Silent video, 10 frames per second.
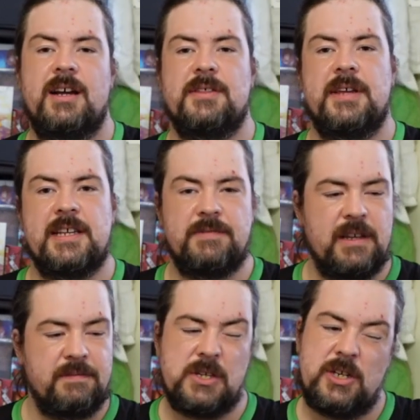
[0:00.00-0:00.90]
I think it's
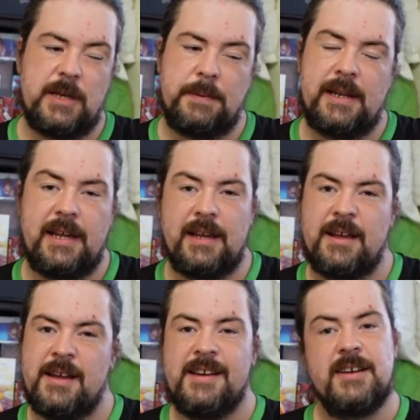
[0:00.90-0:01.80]
very visually
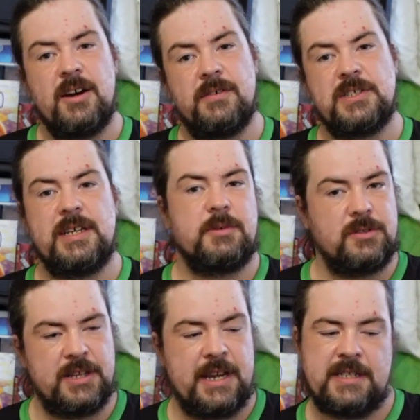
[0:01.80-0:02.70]
appealing. Obviously, I'm
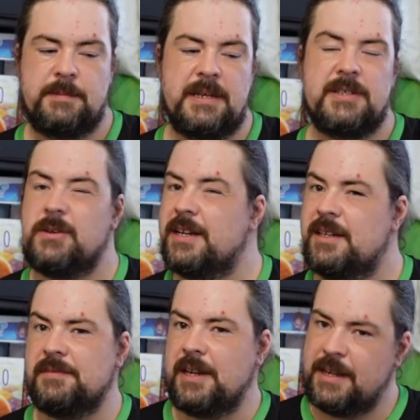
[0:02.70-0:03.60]
called the Hexy Beast, so I
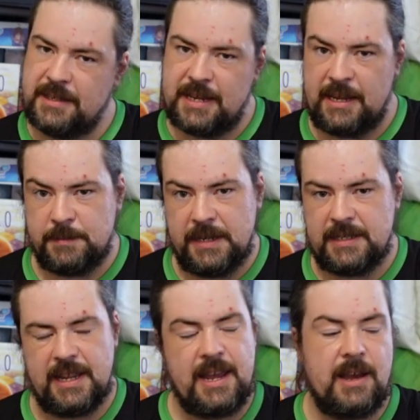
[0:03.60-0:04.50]
kind of like its
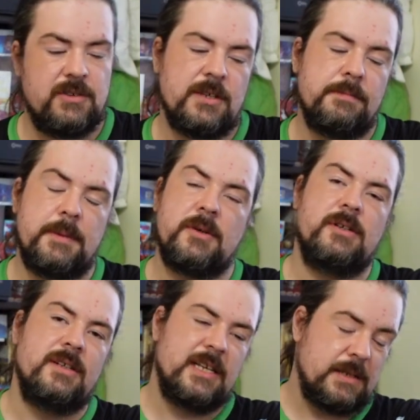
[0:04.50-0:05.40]
hex-based layout. Some
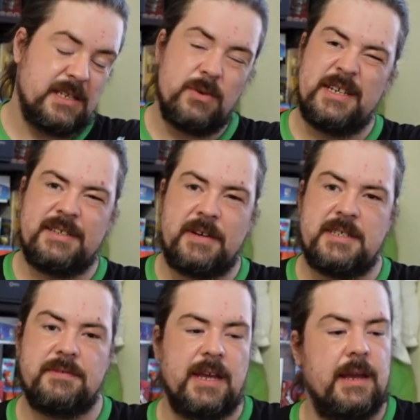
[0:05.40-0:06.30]
people, it's quite a
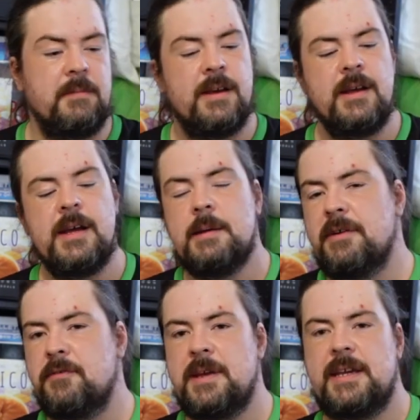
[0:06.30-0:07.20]
divisive game,
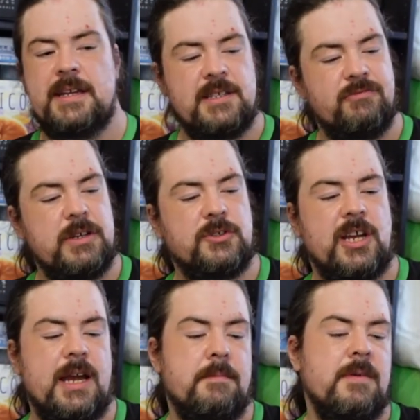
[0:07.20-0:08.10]
but for me, it's a real
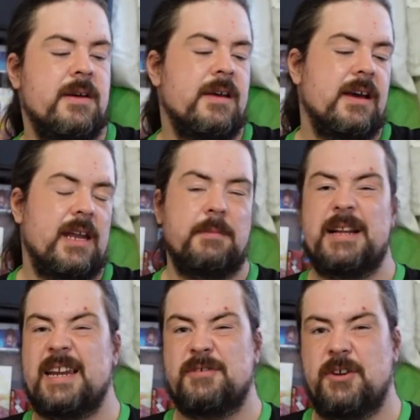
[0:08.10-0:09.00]
gem, and I'm
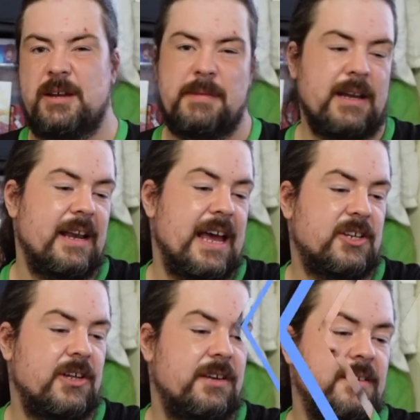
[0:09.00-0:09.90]
glad I've got it in my
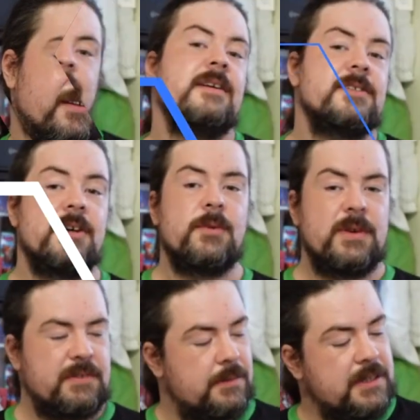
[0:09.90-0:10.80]
collection. So
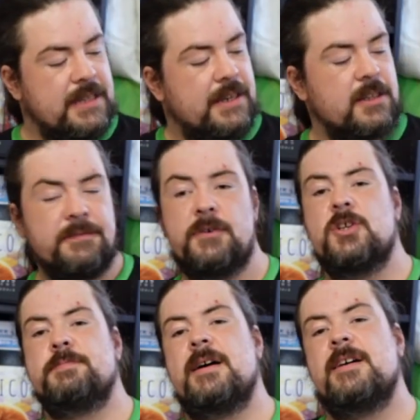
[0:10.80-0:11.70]
we've come to the end of the
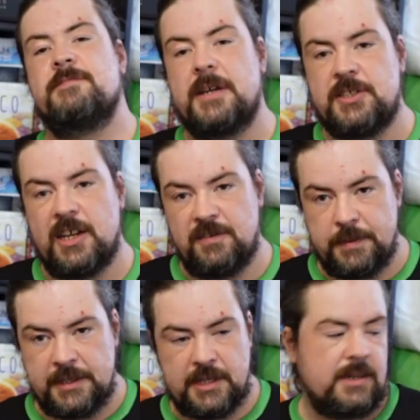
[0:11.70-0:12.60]
first part of my shelf
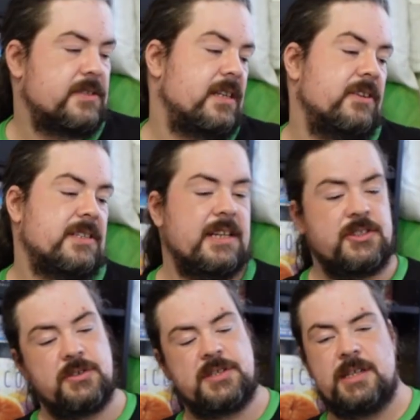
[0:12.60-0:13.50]
by shelf series, and
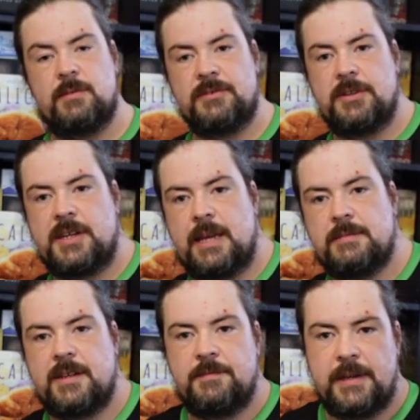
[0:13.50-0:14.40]
as you can see, we've got the
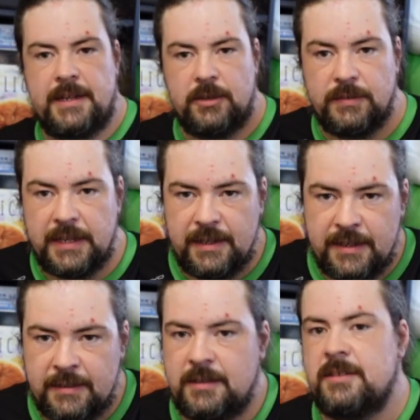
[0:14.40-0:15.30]
games I've played over
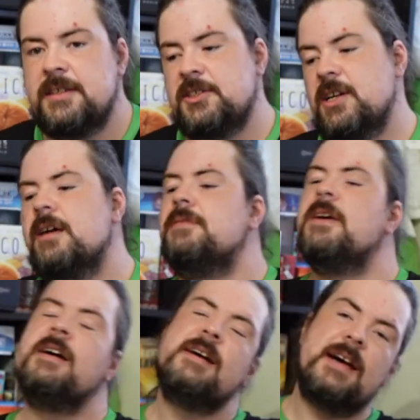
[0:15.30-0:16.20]
here on this shelf,
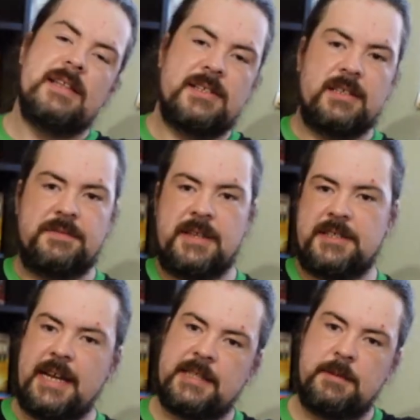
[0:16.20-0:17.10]
and the stuff
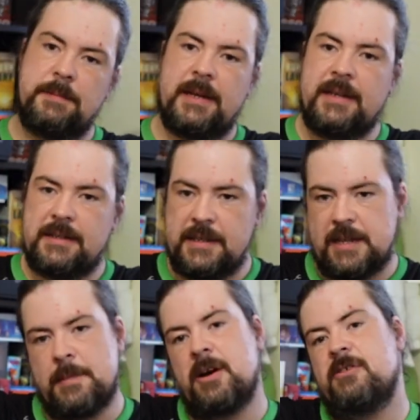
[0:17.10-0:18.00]
that's yet to be played in this
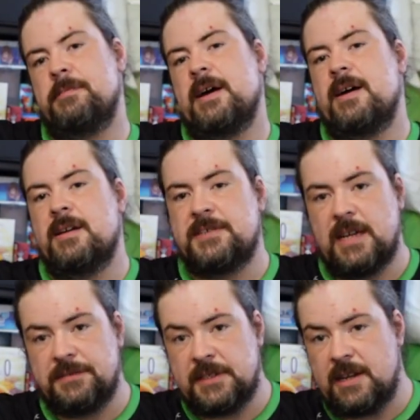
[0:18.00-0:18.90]
abhorrent pile of
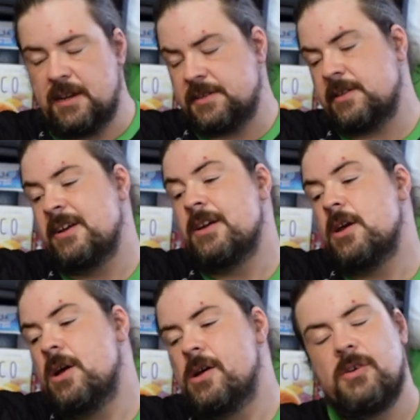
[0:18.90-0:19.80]
self-disgust
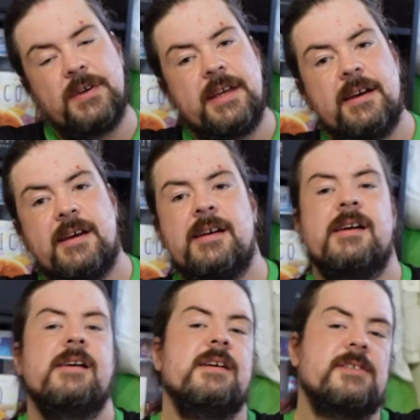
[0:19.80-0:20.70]
over here.
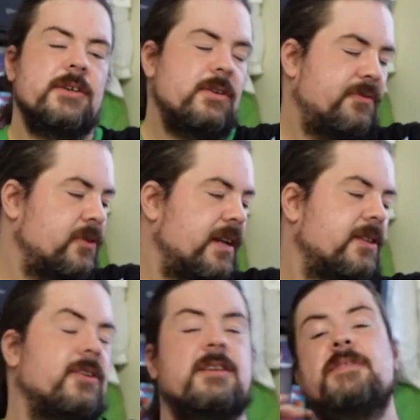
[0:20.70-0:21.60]
So if you like
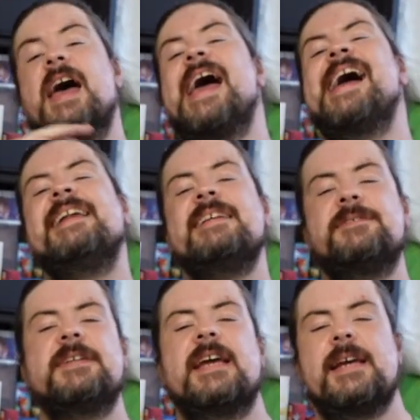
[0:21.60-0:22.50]
the look of any
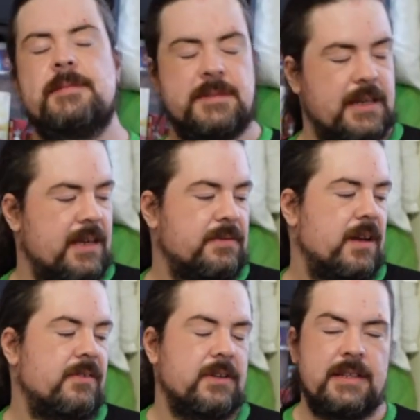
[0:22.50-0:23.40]
of the games that I've
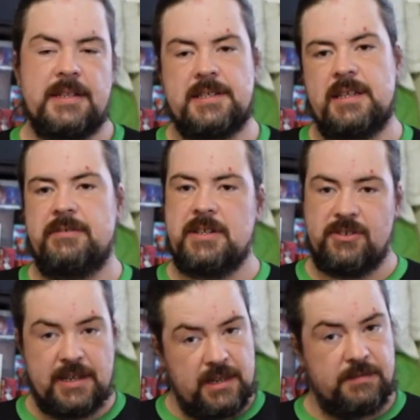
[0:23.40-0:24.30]
covered in this series, or
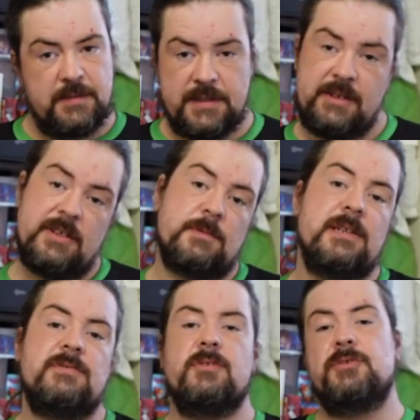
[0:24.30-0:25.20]
any of the series,
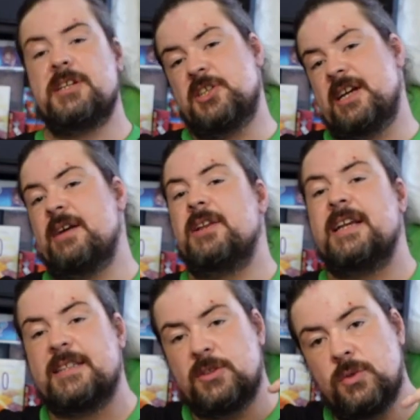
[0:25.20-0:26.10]
please feel free to check out the
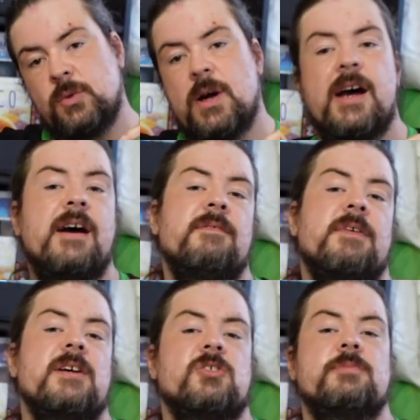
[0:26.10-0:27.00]
link to
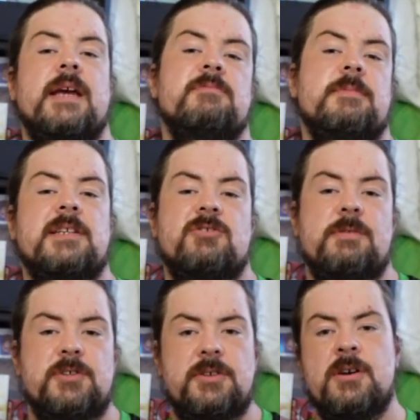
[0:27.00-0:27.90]
Firestorm Games in my
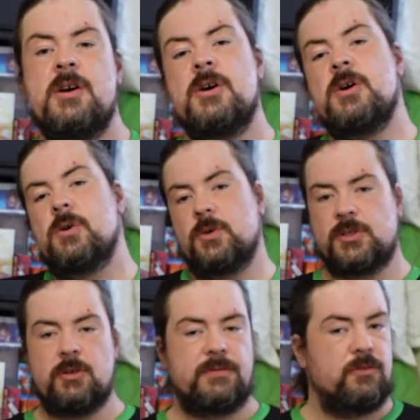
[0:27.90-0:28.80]
description.
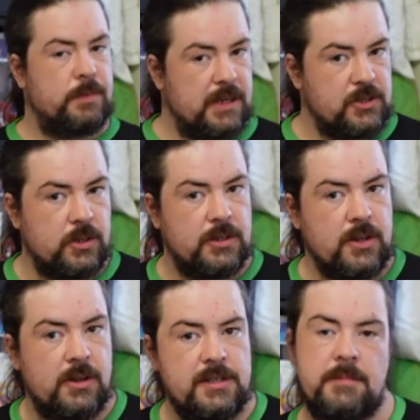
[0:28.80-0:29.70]
Also, if you've been enjoying the
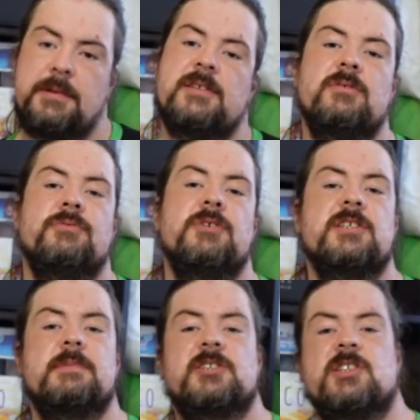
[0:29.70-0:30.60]
content, please feel free to
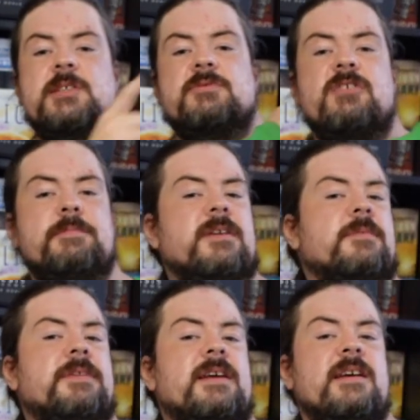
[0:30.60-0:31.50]
smash that subscribe button
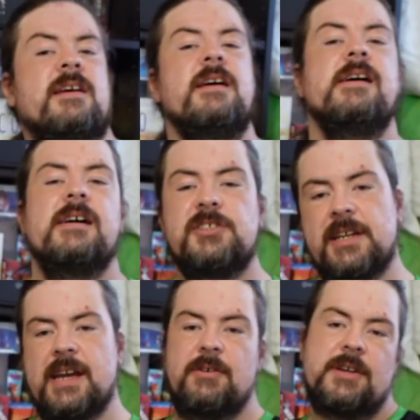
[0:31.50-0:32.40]
up there and
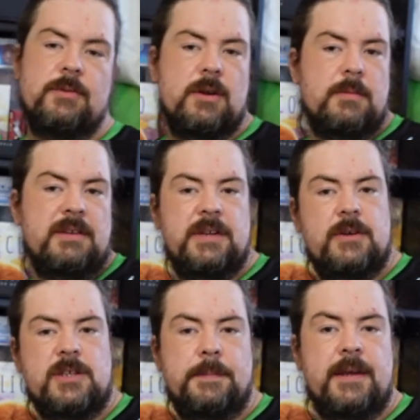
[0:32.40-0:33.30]
check out another one of my
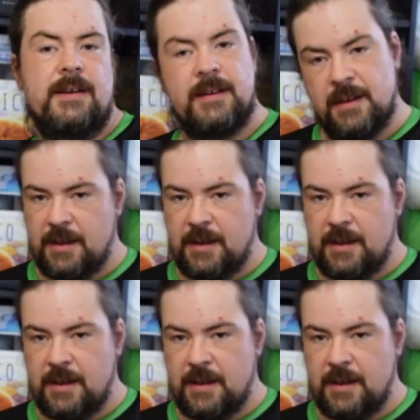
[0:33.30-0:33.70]
videos up here.